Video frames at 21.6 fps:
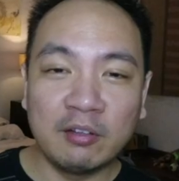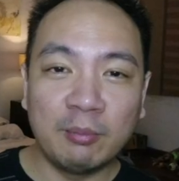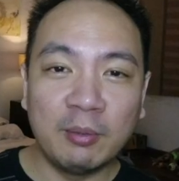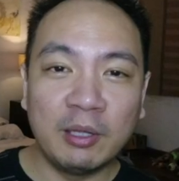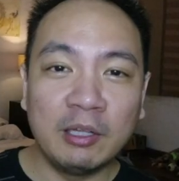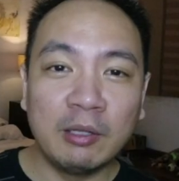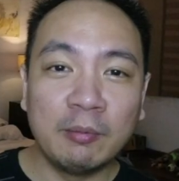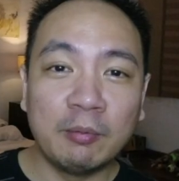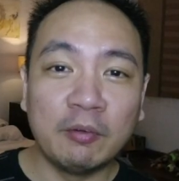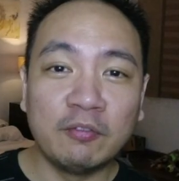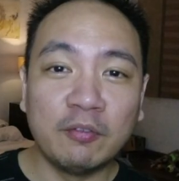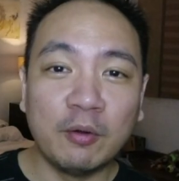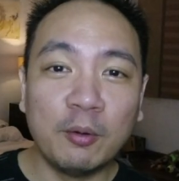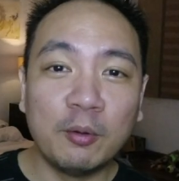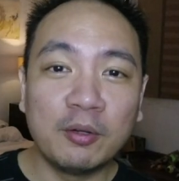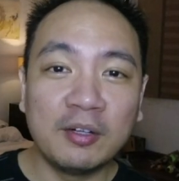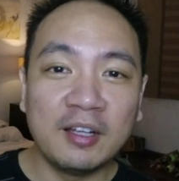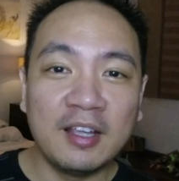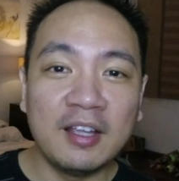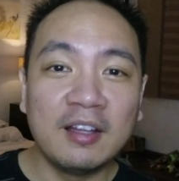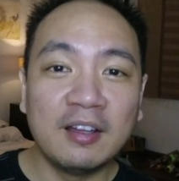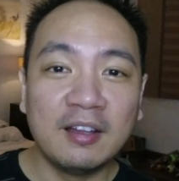is made up of
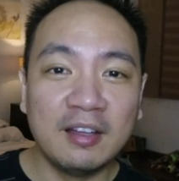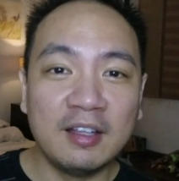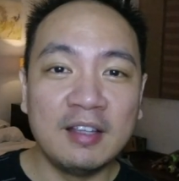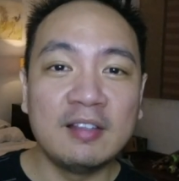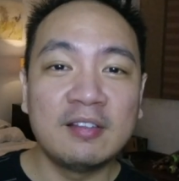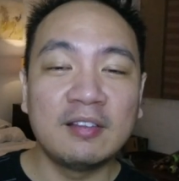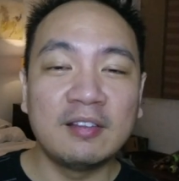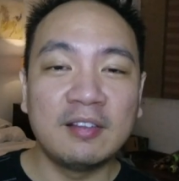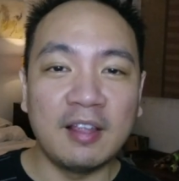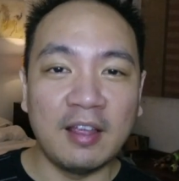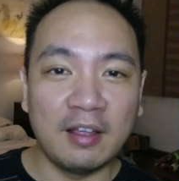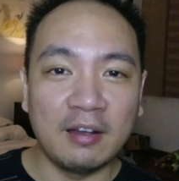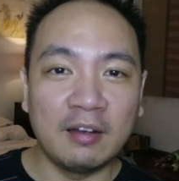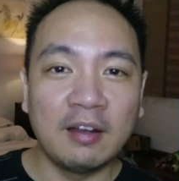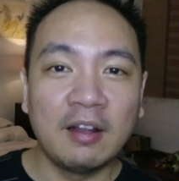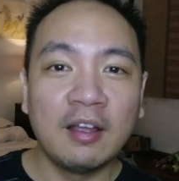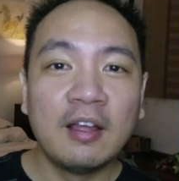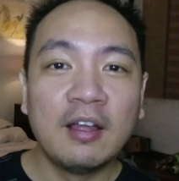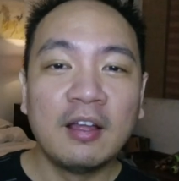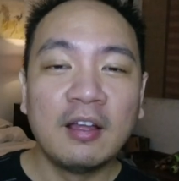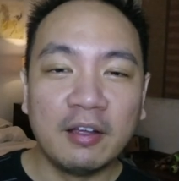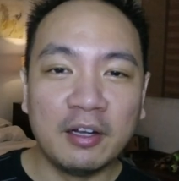only these 10
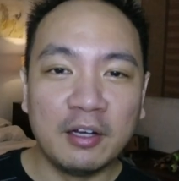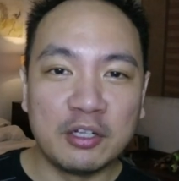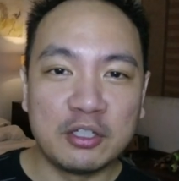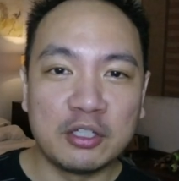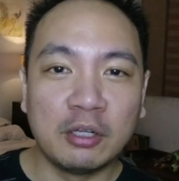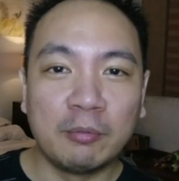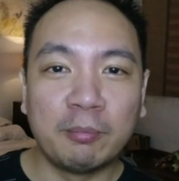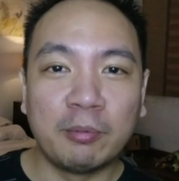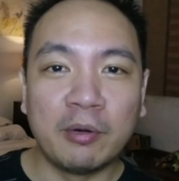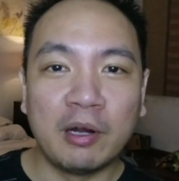initial